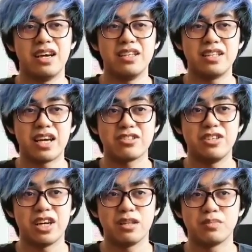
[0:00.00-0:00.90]
And it
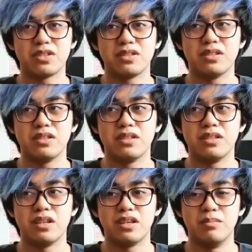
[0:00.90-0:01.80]
actually helps
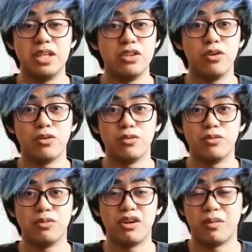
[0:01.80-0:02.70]
me know
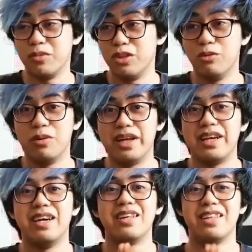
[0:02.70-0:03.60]
if I'm
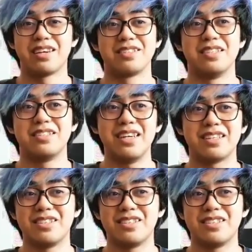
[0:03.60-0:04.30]
doing the exercise right.